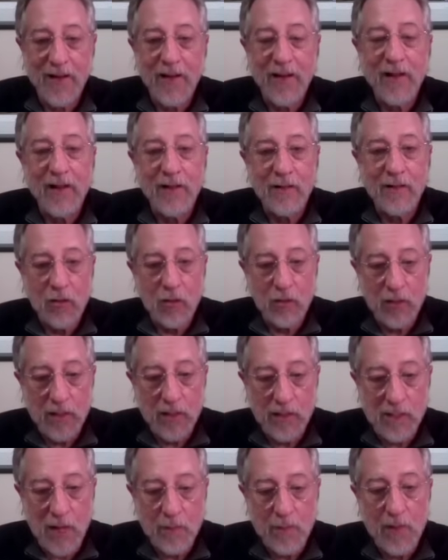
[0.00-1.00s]
And so they
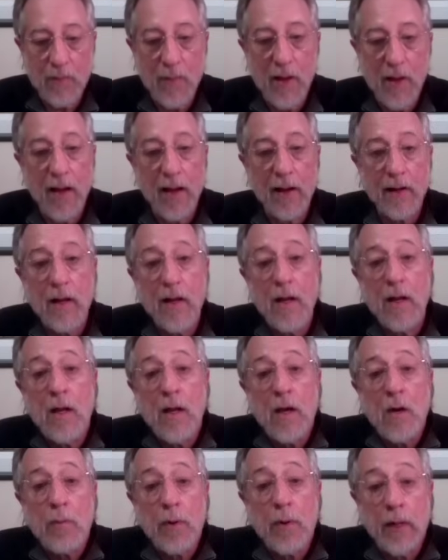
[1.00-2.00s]
sent me back,
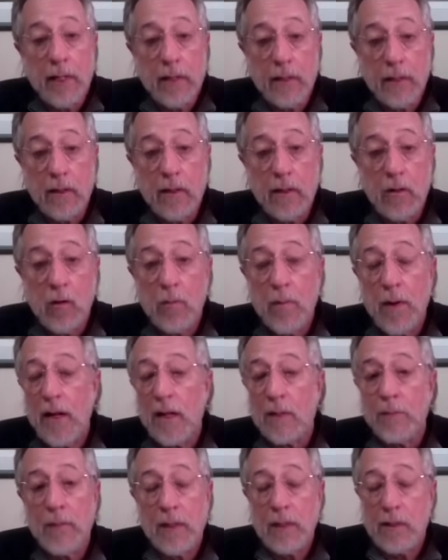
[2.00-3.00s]
but I didn't go
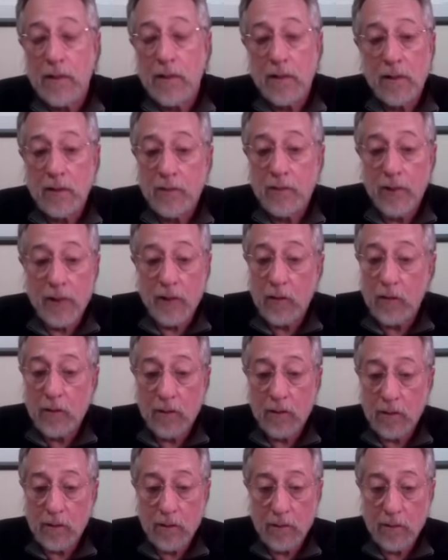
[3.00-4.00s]
back myself. I
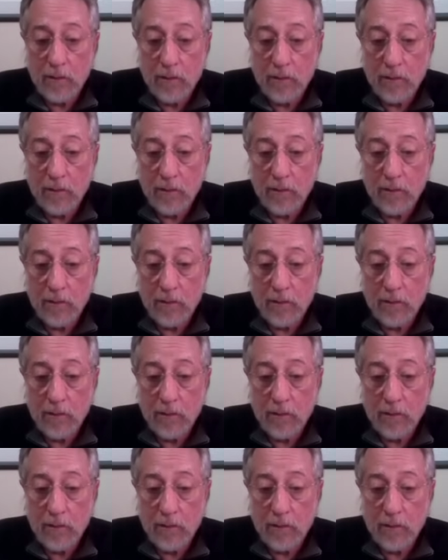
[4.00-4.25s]
couldn't.